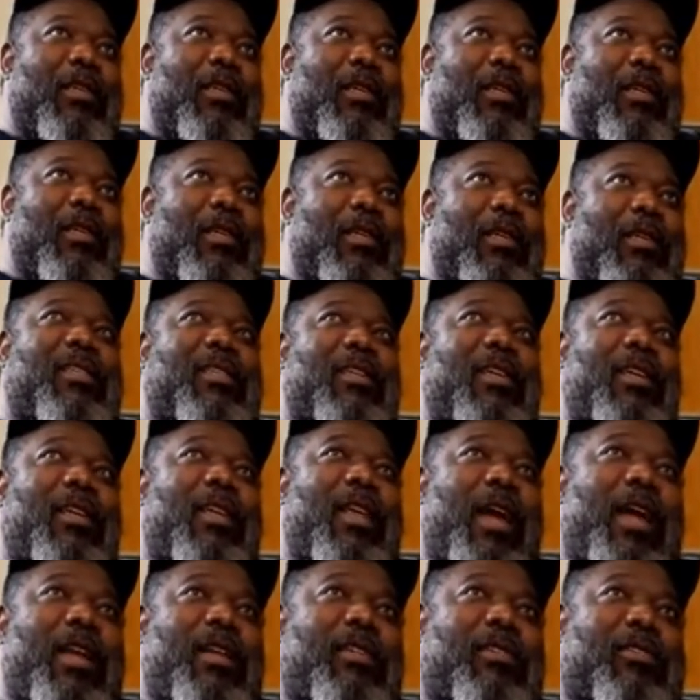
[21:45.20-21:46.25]
In
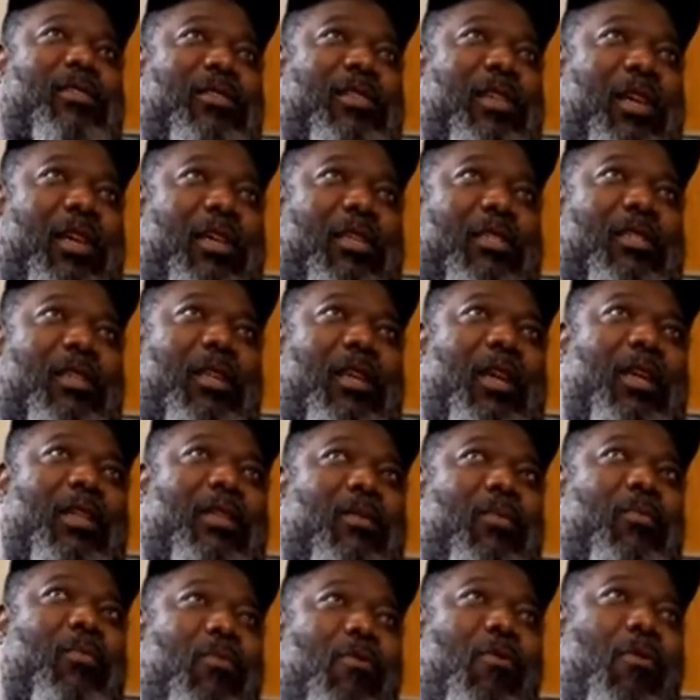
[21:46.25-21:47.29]
1996
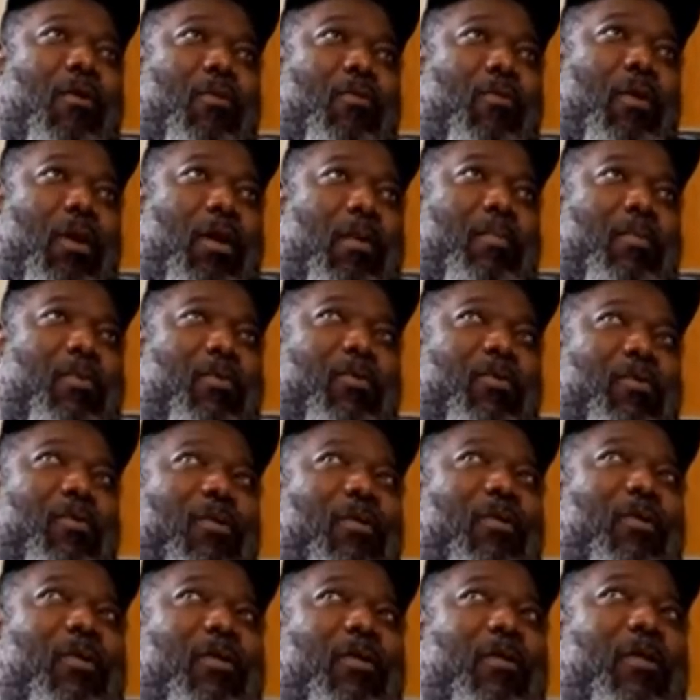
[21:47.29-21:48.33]
at the Royal Rumble,
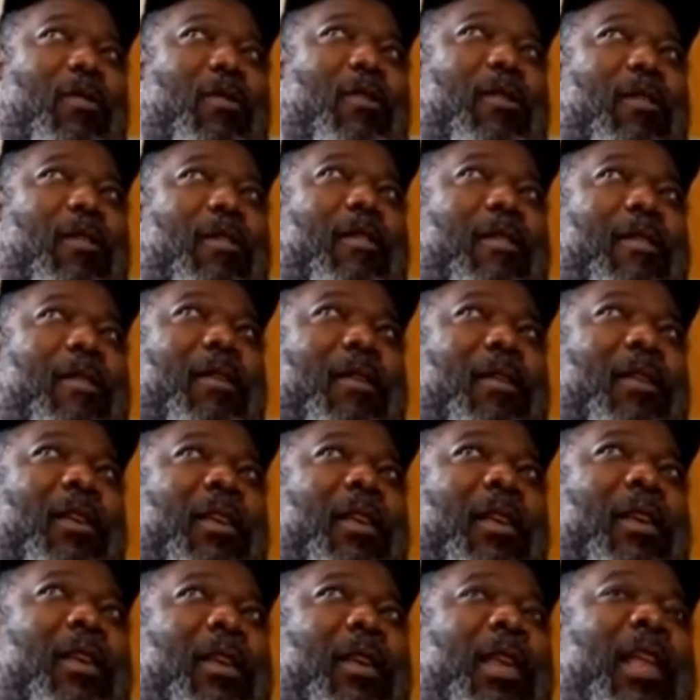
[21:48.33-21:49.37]

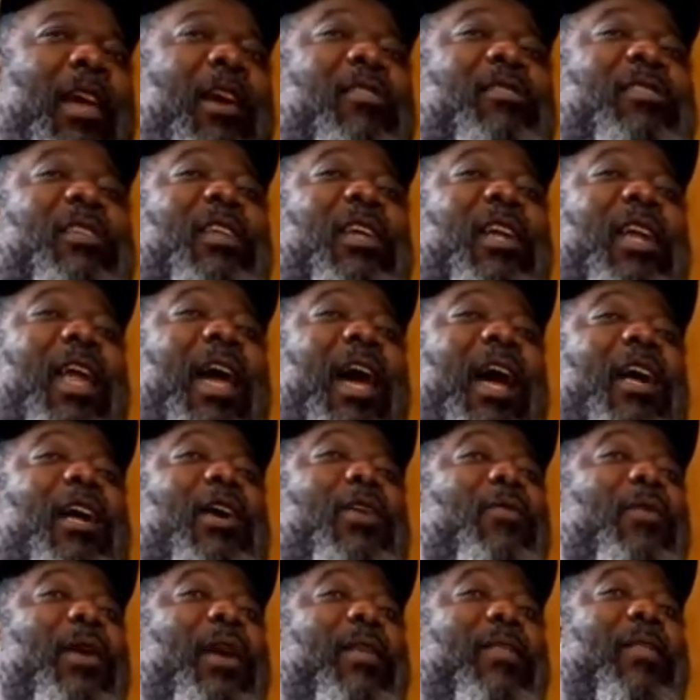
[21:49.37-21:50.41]
Nelson and I
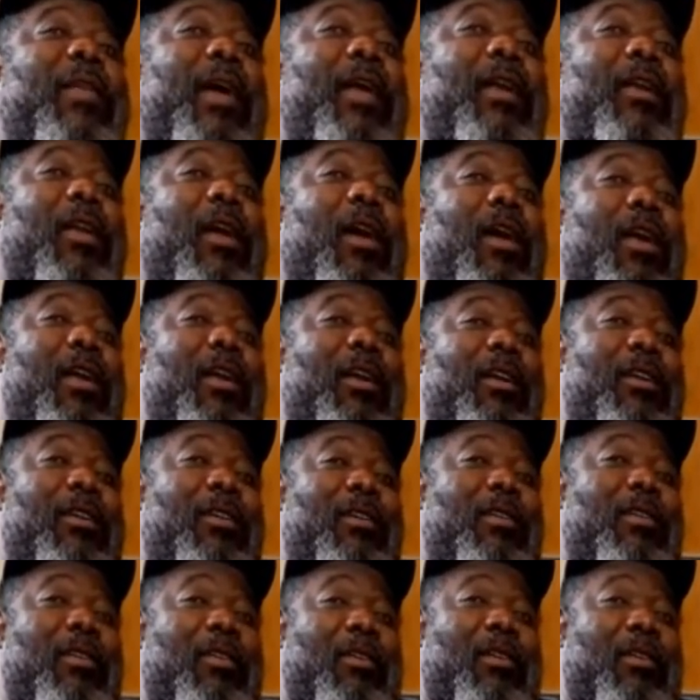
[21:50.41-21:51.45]
quit that night
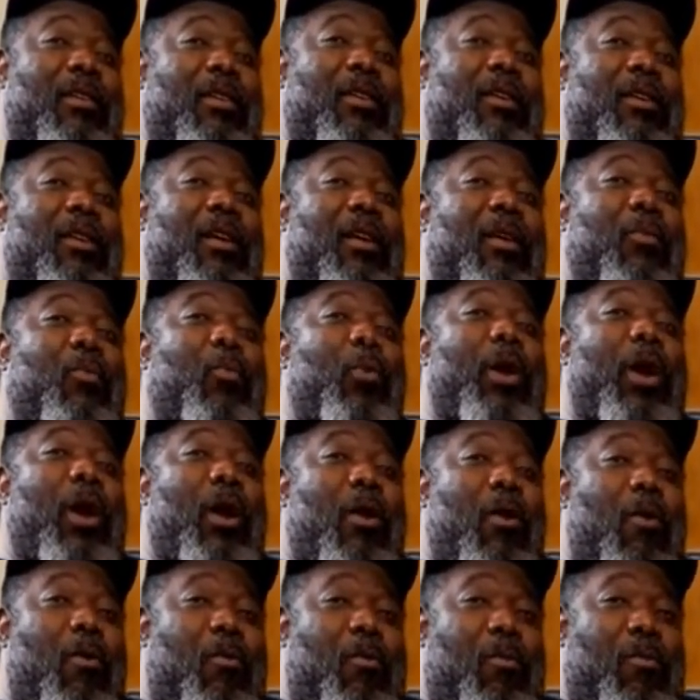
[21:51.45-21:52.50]
and went
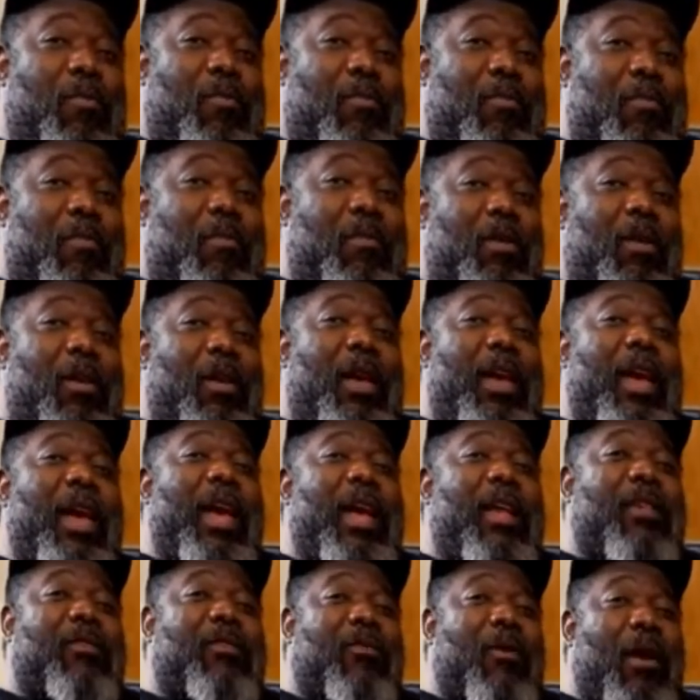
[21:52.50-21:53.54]
home,
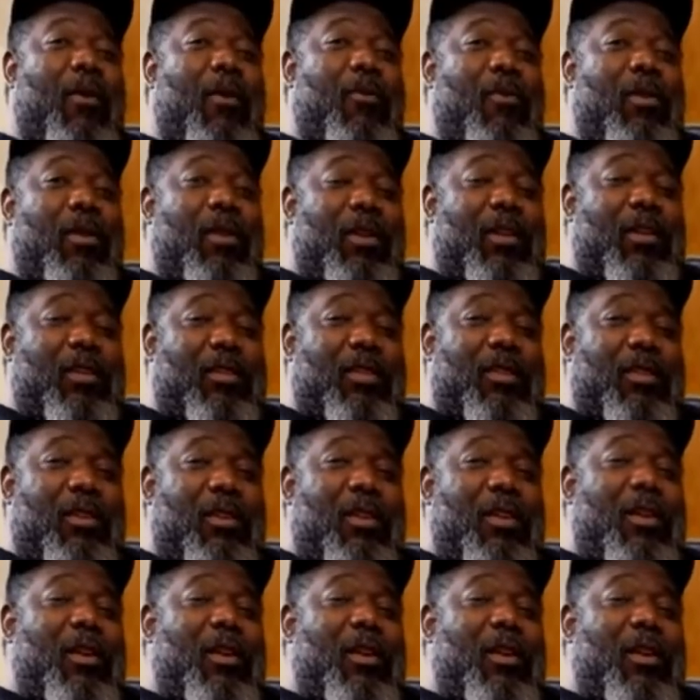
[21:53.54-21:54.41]
asked for our release.